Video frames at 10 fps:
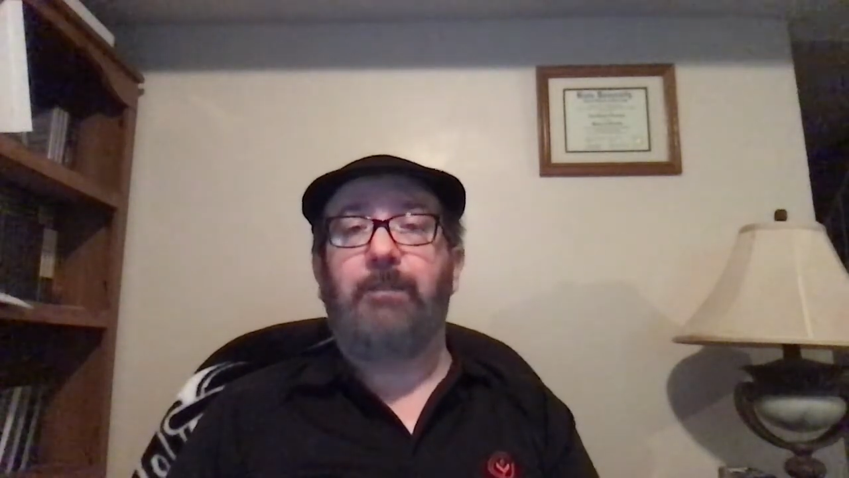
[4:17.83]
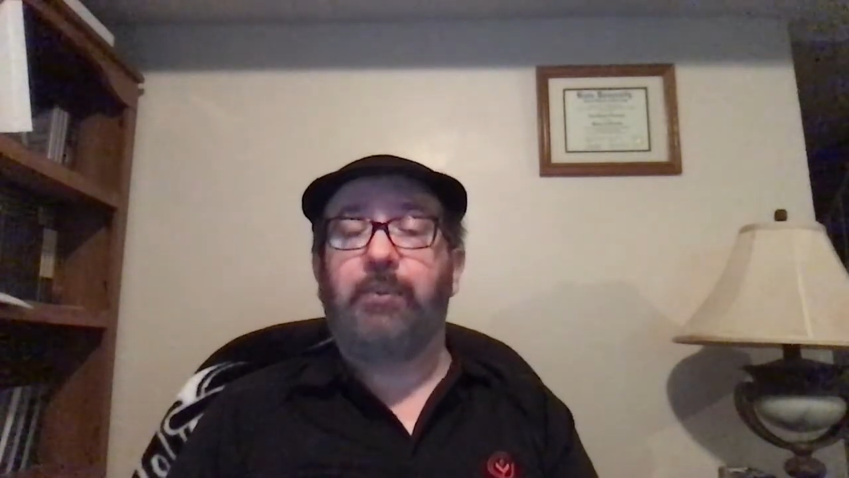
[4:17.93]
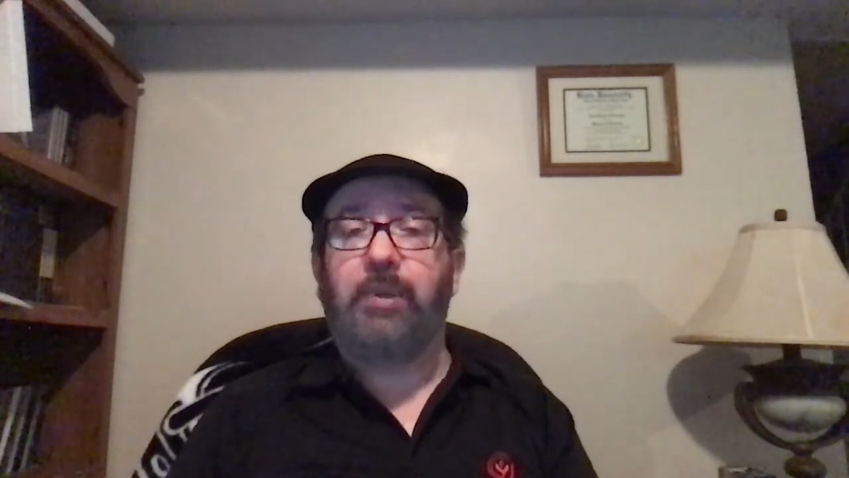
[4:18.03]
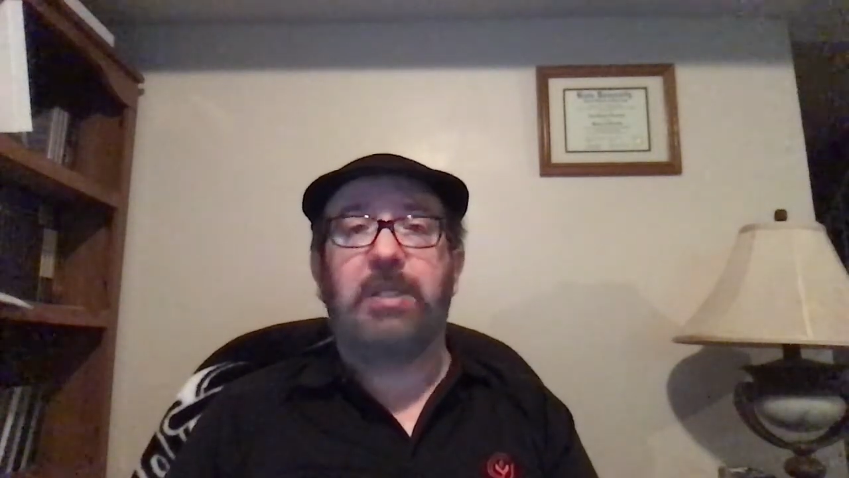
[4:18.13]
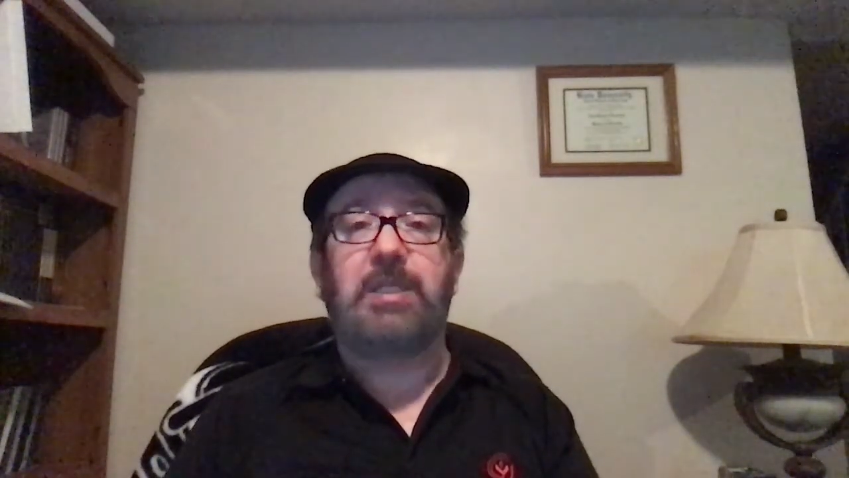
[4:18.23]

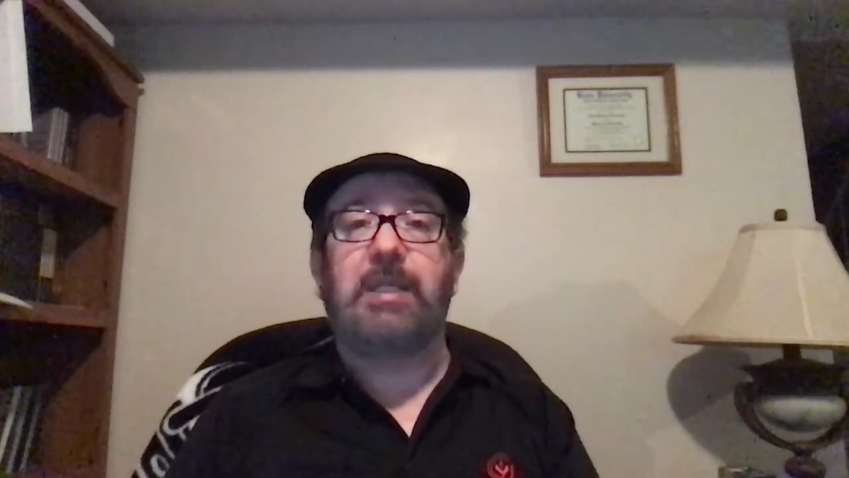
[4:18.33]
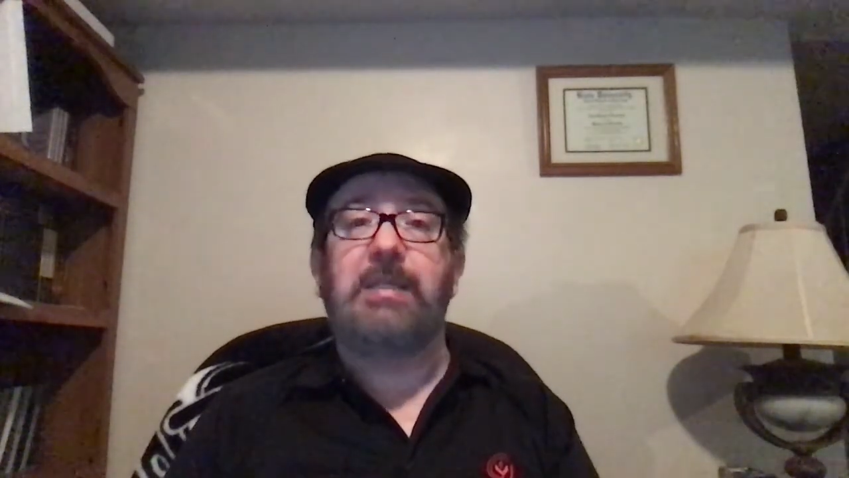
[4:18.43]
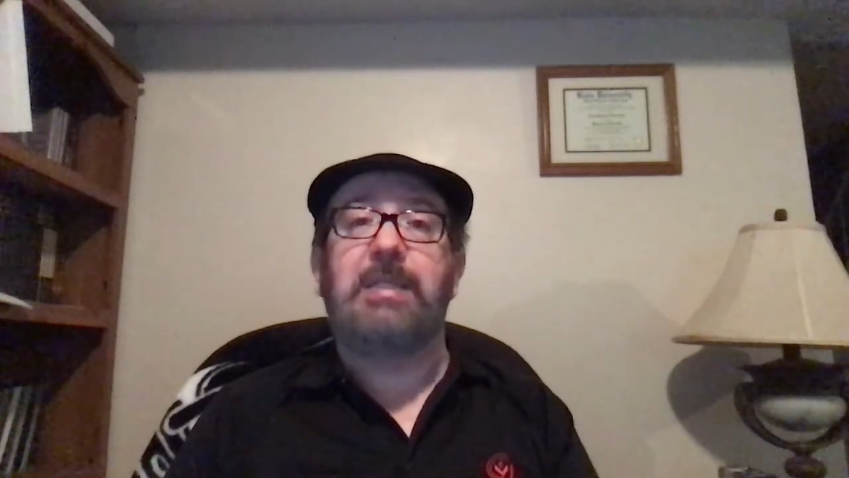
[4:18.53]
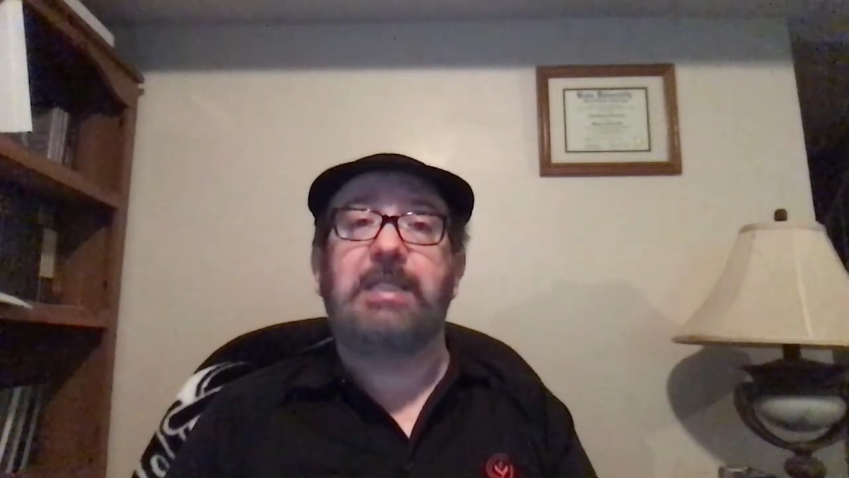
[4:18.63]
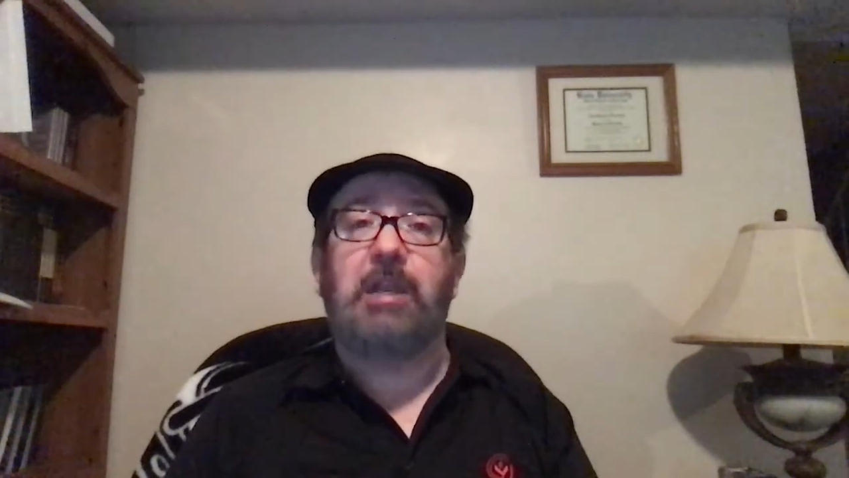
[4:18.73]
please
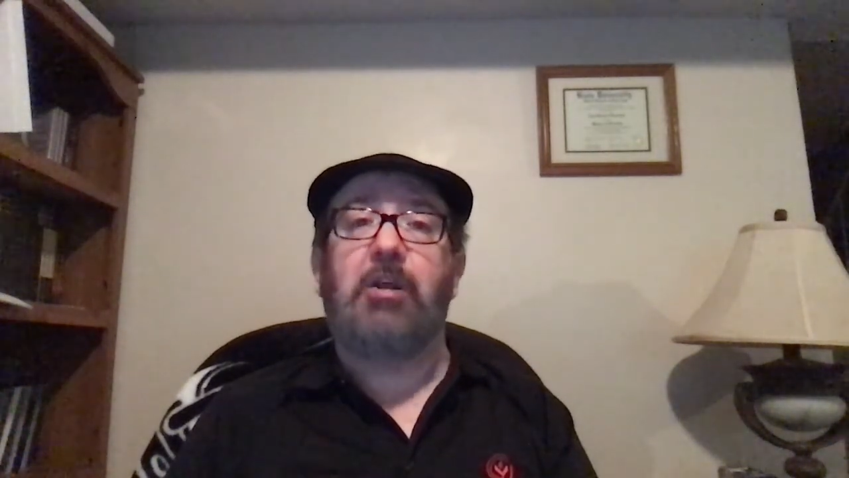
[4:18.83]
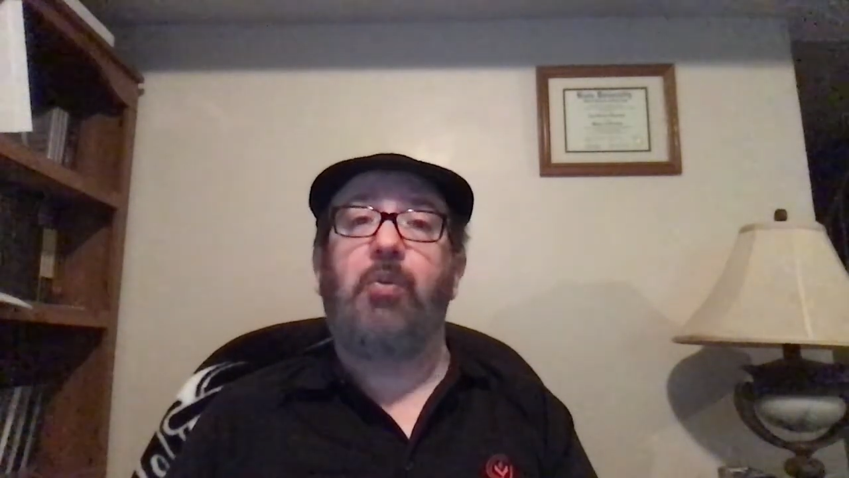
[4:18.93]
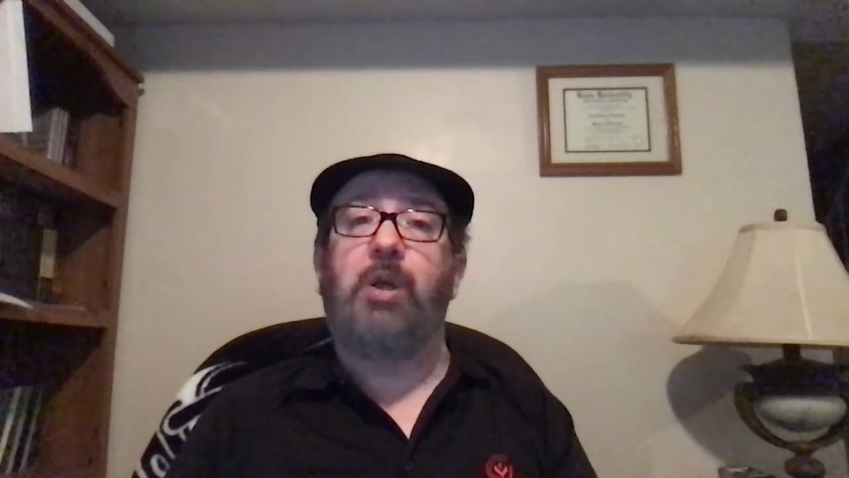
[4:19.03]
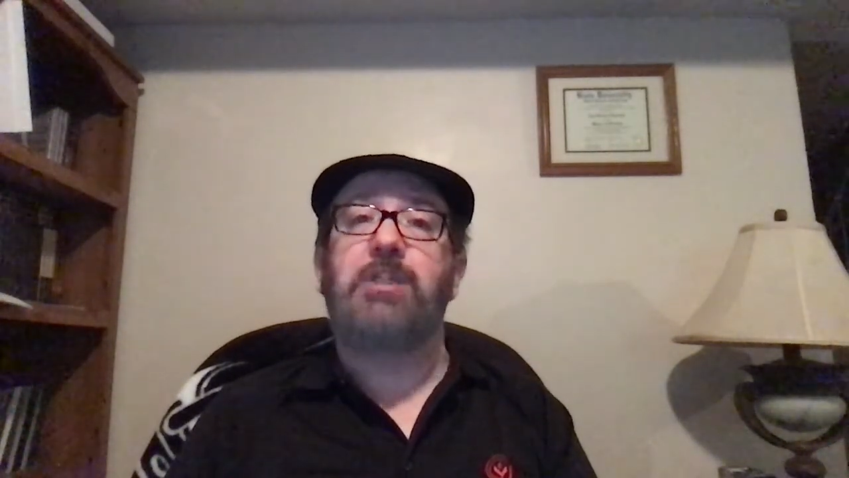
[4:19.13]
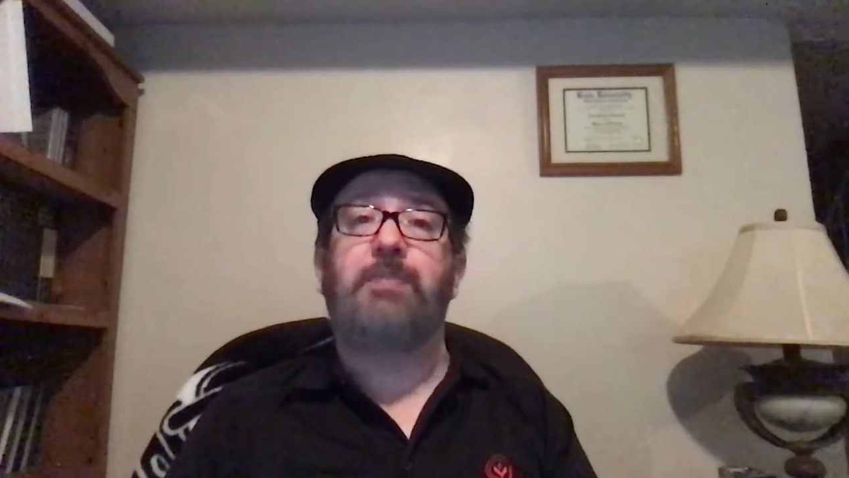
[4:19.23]
consider
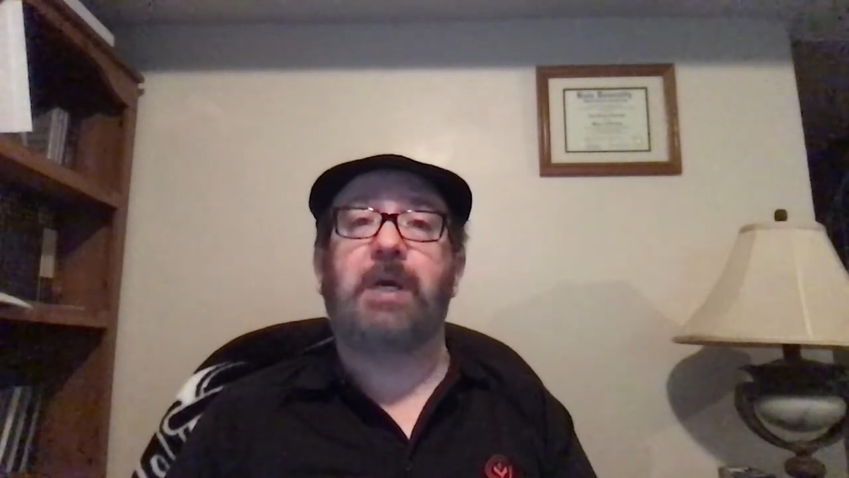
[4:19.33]
what's